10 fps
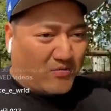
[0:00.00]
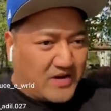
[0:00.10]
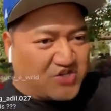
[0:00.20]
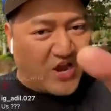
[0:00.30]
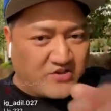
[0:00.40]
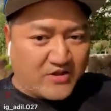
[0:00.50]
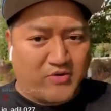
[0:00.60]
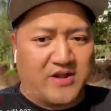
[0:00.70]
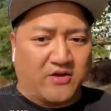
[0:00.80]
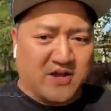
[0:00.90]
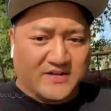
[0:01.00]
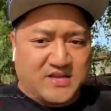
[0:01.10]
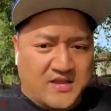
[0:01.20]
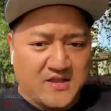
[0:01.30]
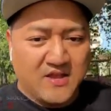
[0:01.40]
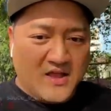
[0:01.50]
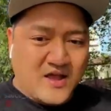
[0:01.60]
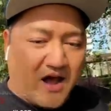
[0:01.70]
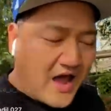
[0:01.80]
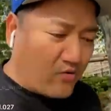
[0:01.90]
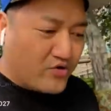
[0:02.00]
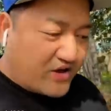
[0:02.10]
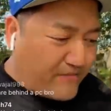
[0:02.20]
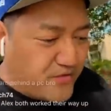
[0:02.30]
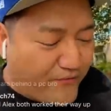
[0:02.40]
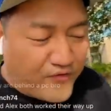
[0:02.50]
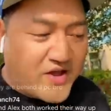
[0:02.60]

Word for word: And I want to change that right now, guys. I will give you